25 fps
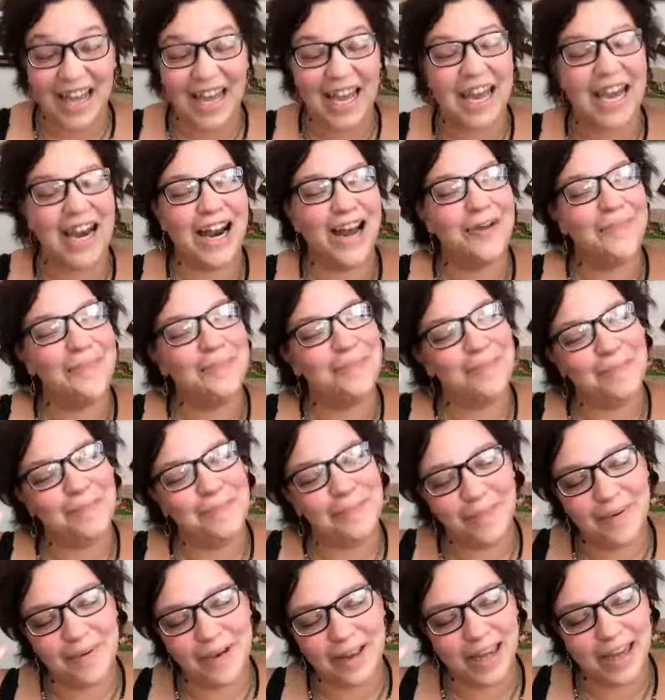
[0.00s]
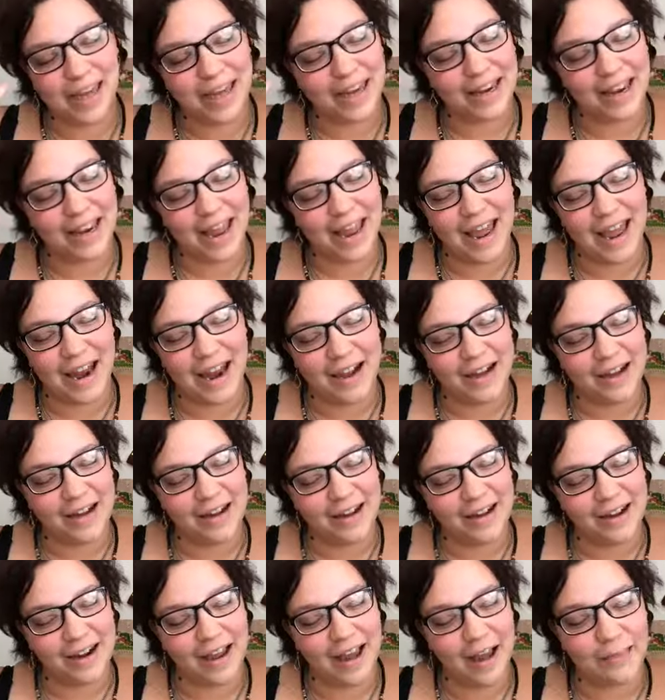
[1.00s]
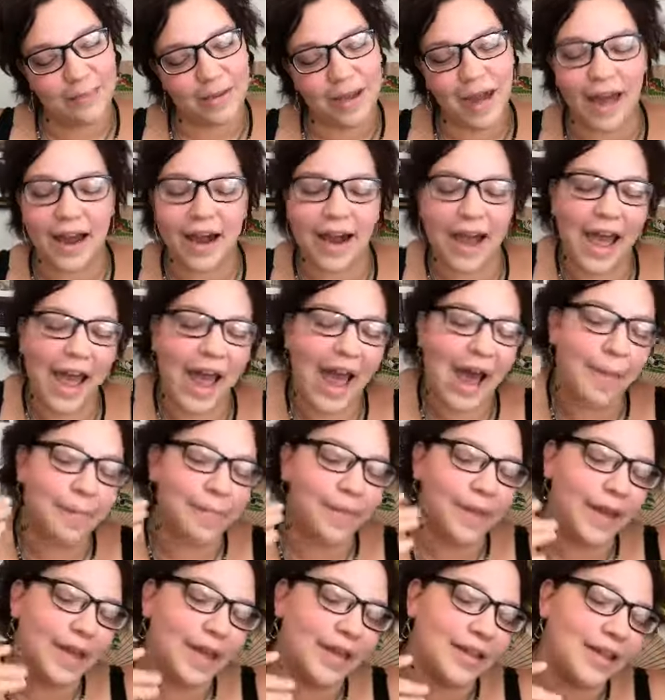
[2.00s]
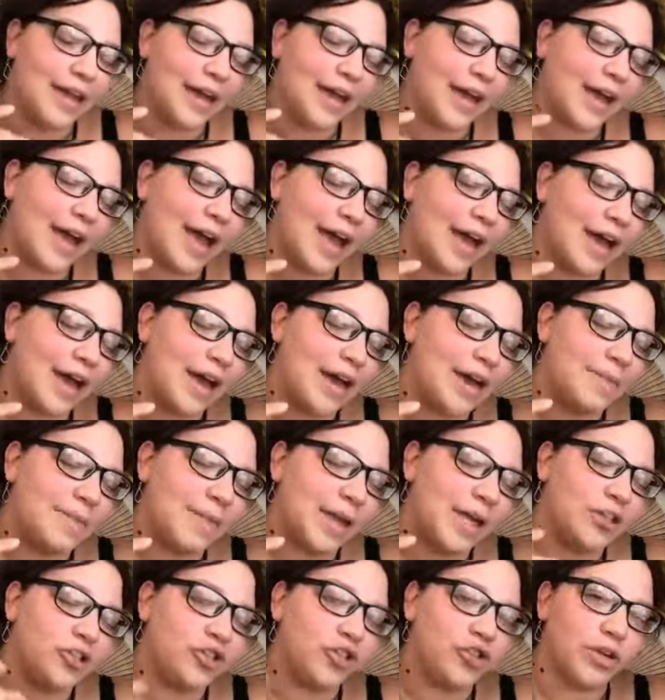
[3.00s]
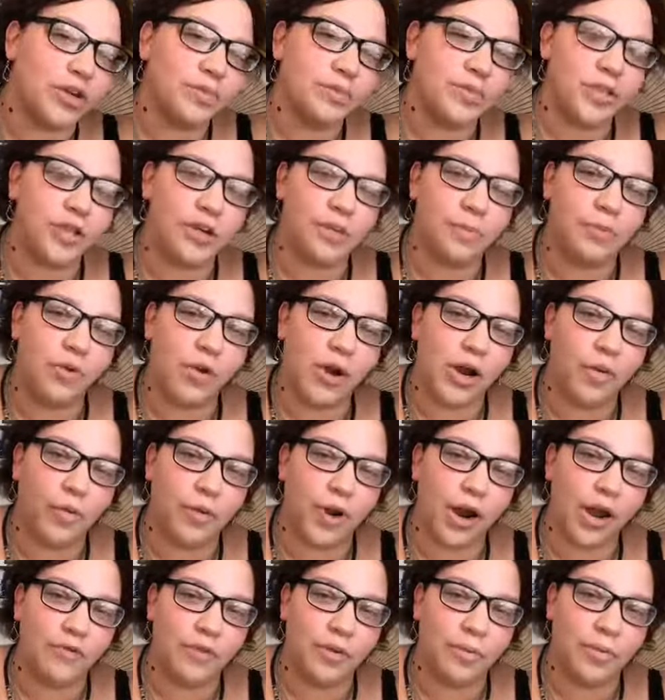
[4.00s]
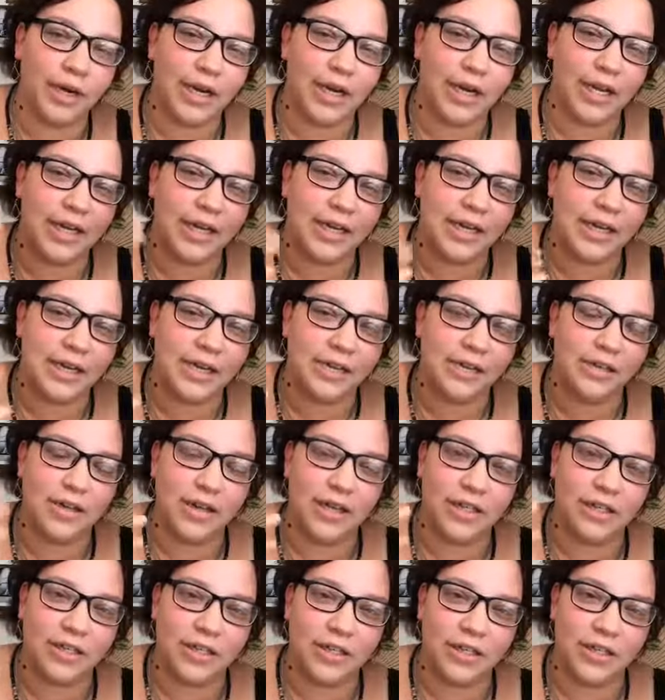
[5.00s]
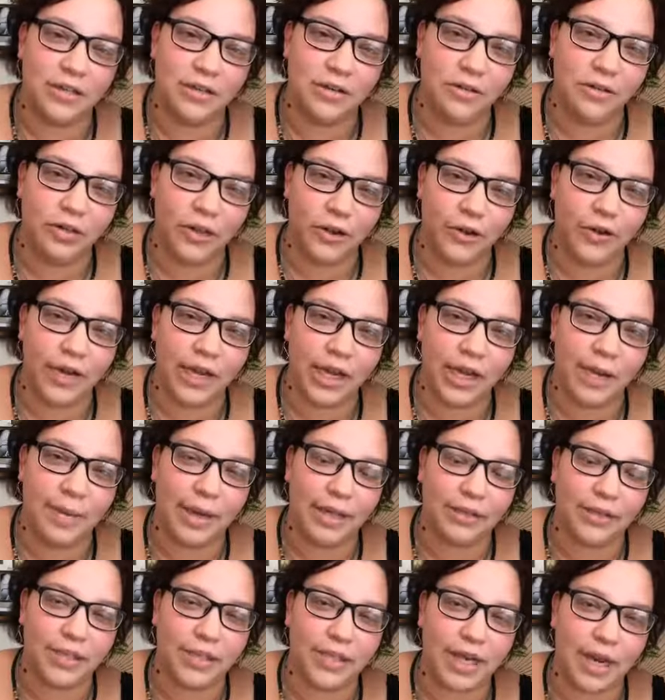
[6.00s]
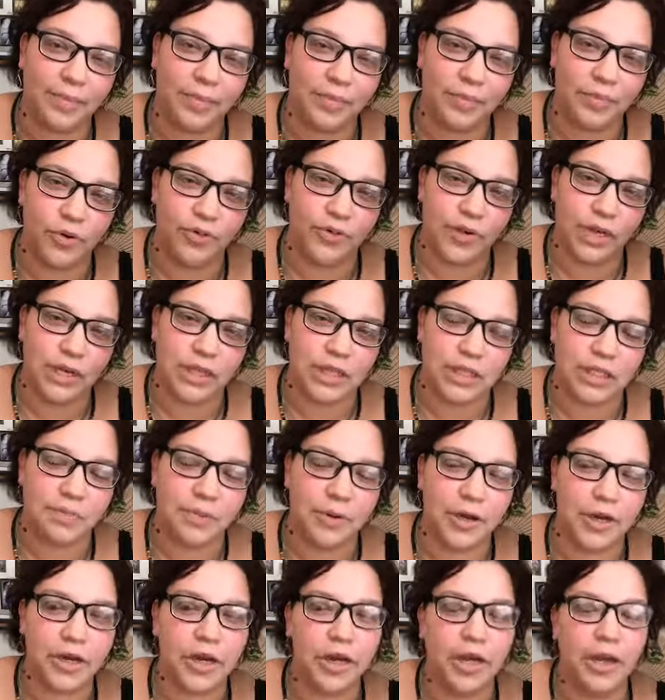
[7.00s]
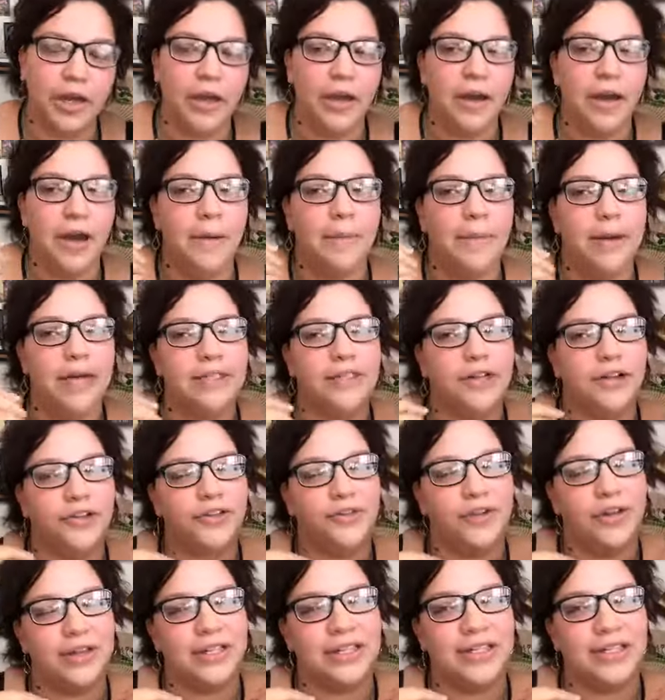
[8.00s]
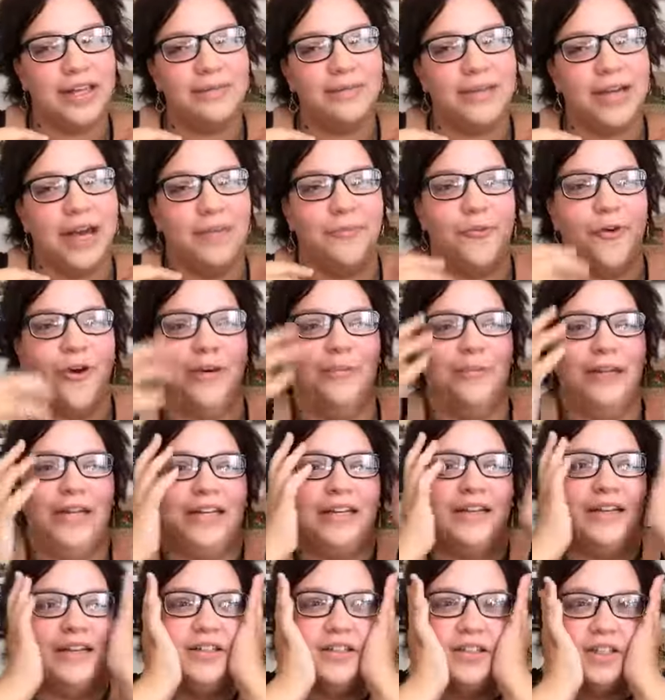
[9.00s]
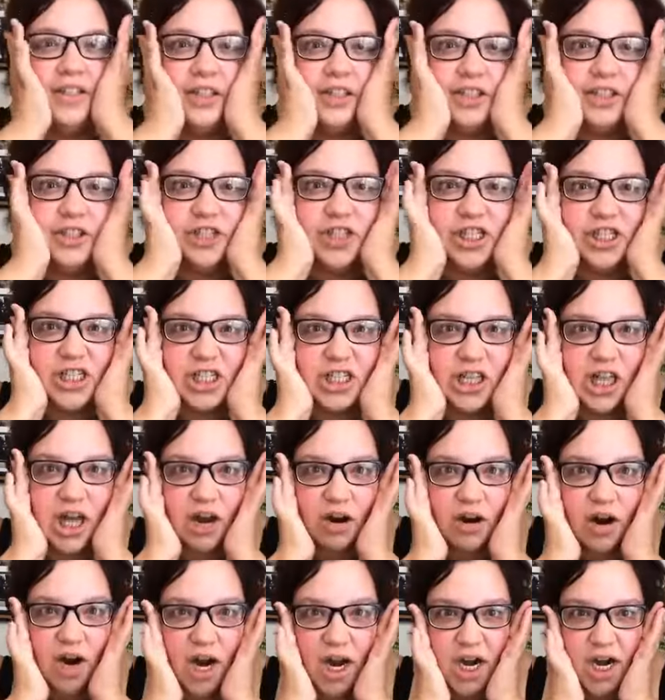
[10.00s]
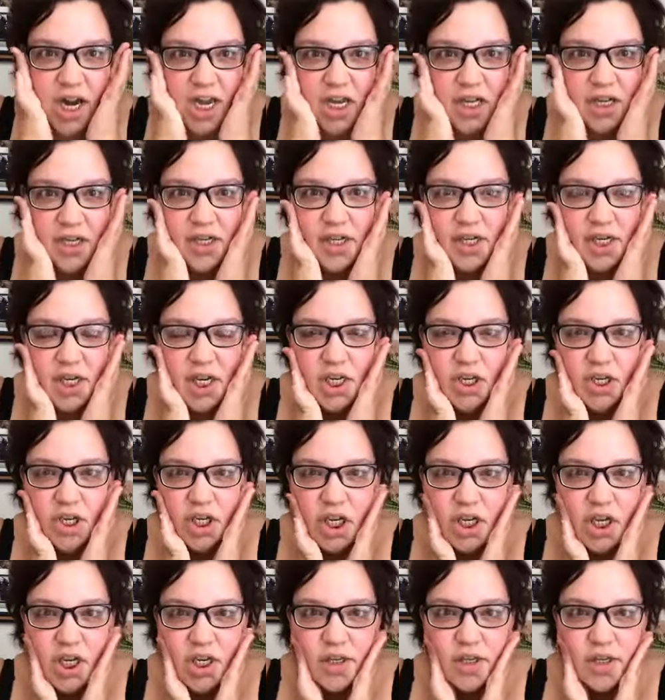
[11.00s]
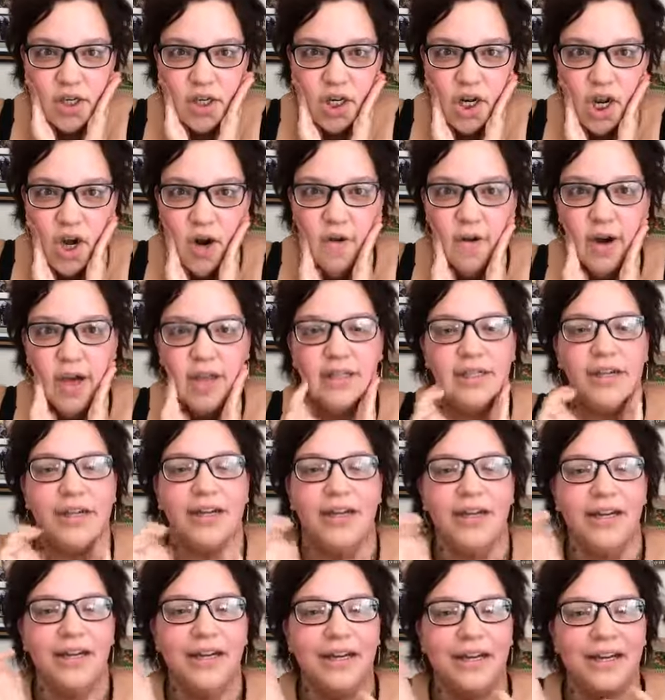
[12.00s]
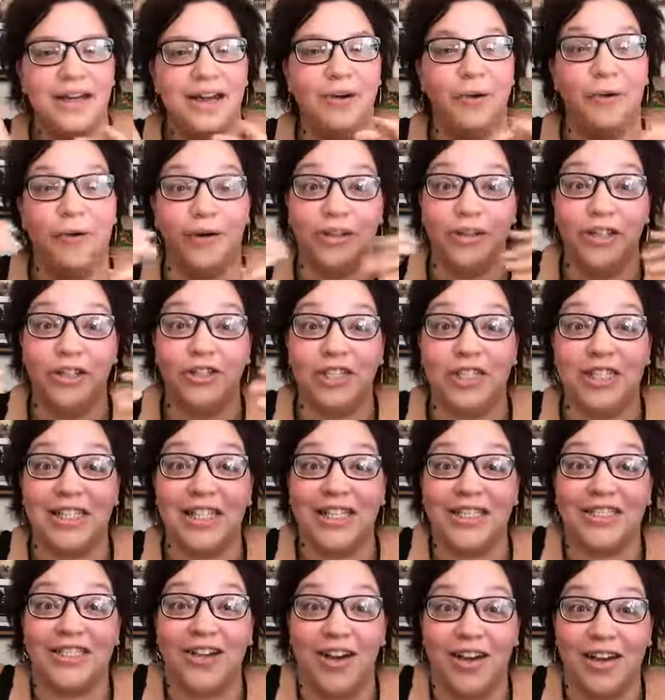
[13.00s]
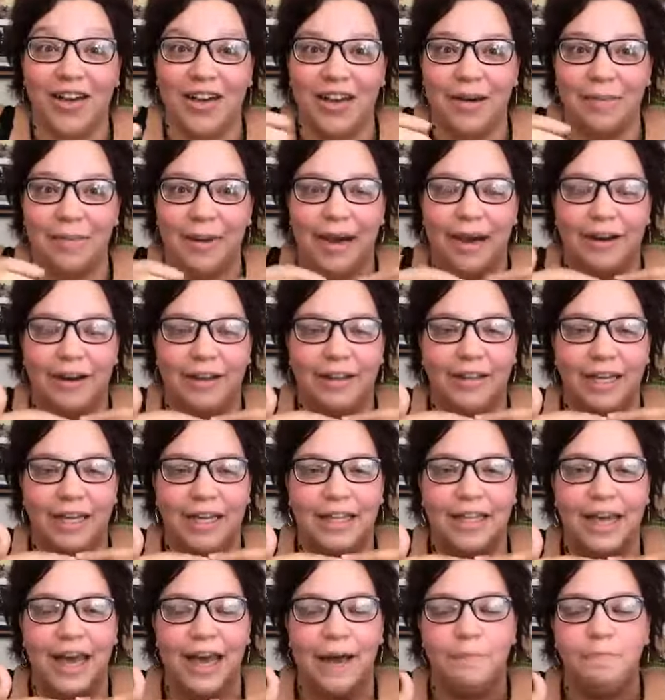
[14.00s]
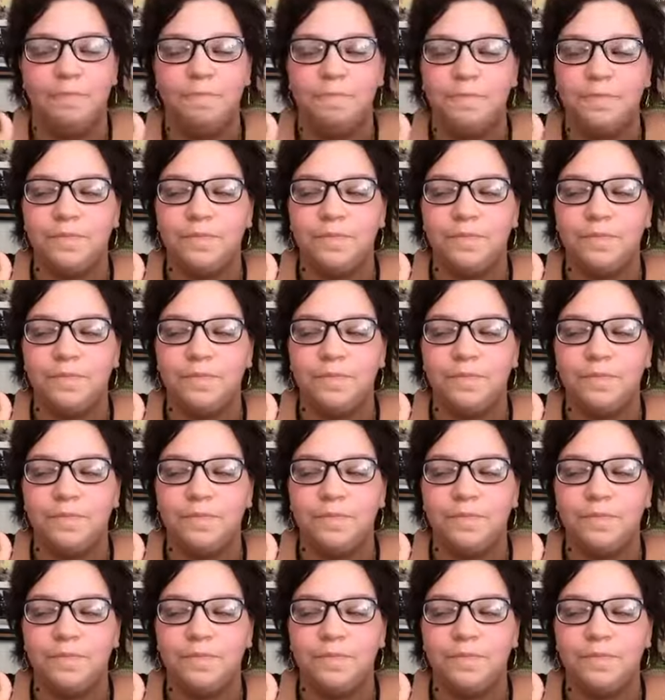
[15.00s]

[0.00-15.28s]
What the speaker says: And I'm kind of happy that it got kind of mainstream to the point where everybody is learning about this type of movie in this book. But it's also at the same time where I'm like, she's clairaudient and she doesn't know it. Or at least she's not talking about it like that.